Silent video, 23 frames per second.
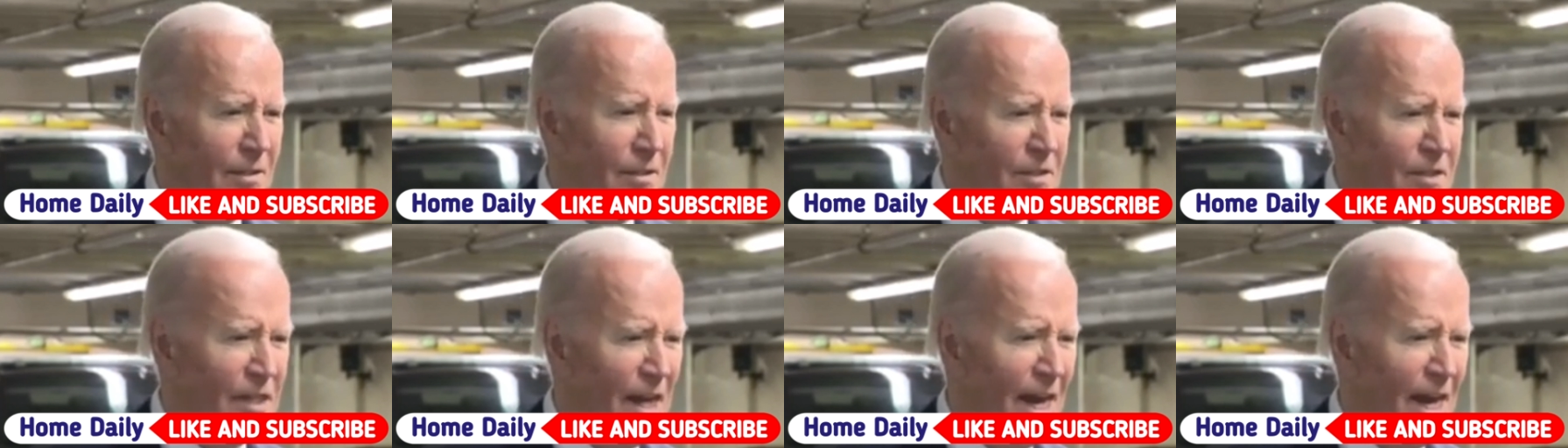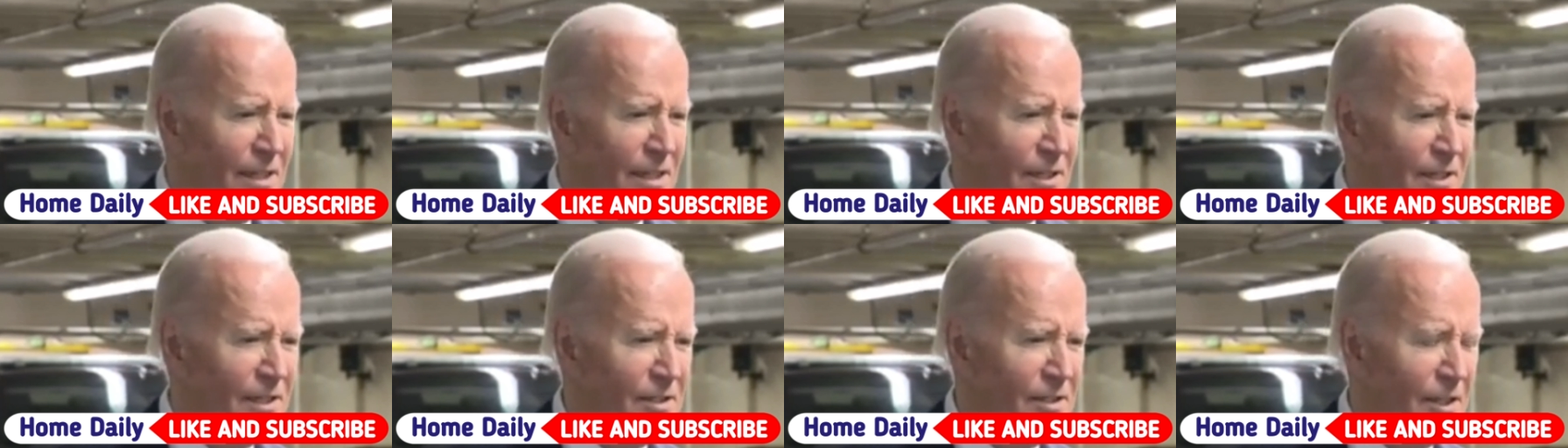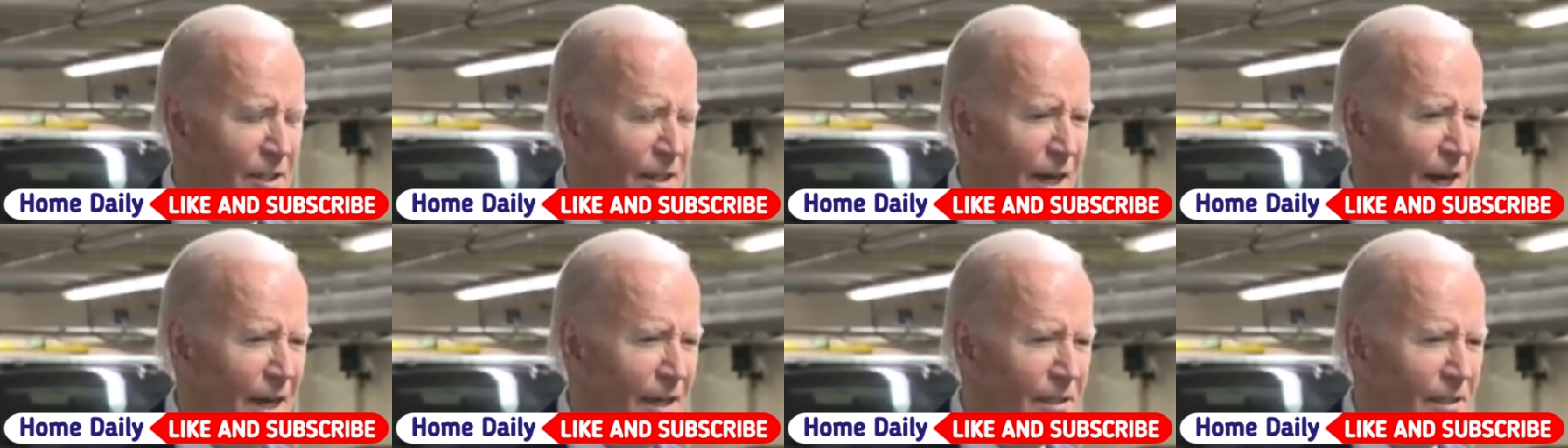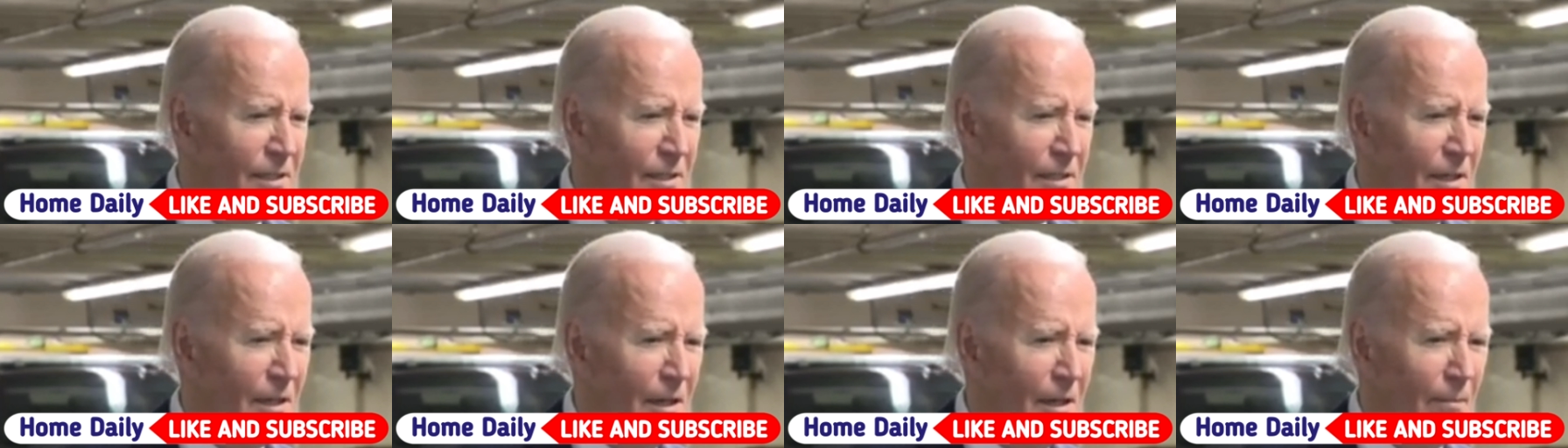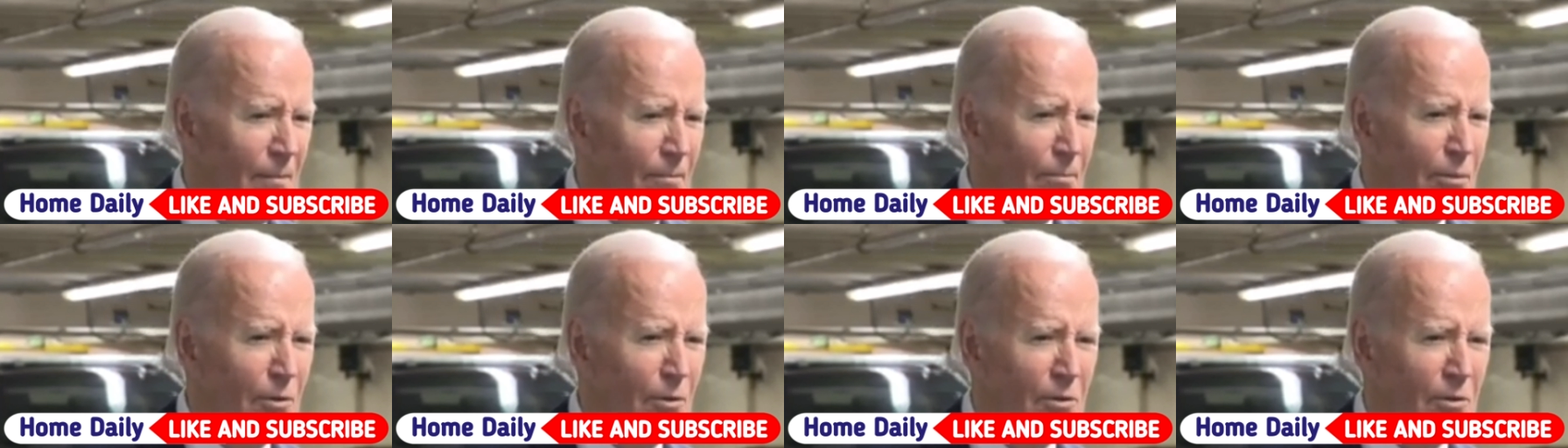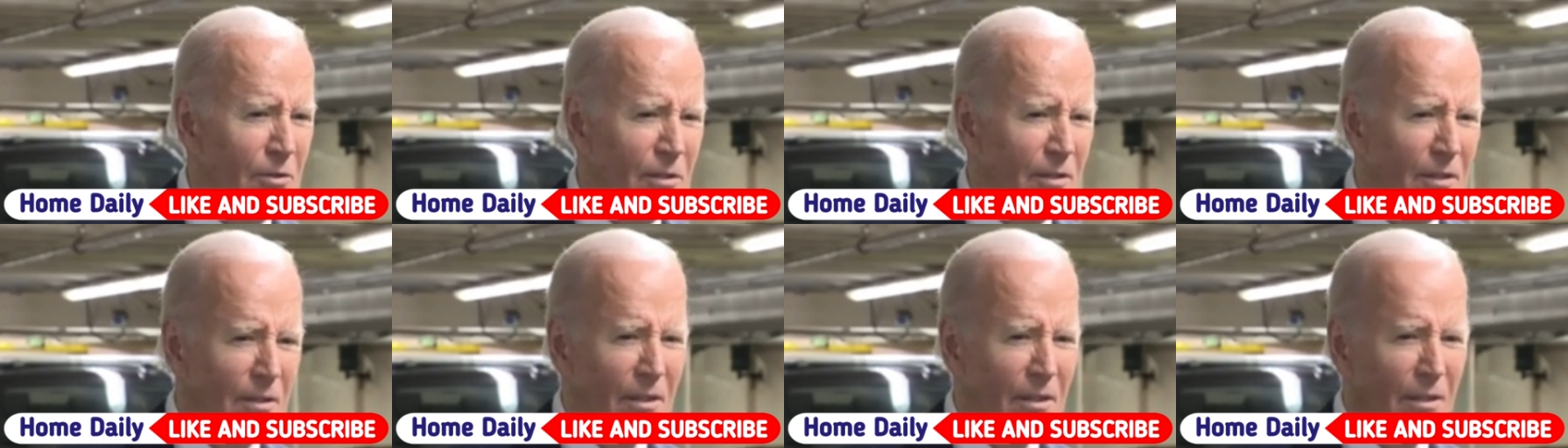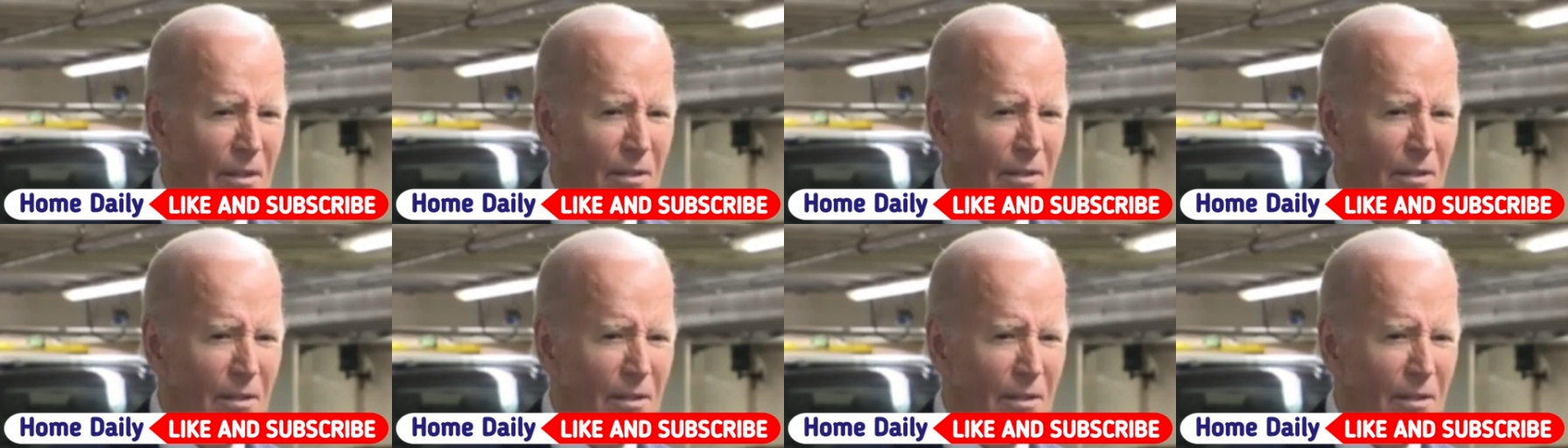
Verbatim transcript: the sanctions against Putin,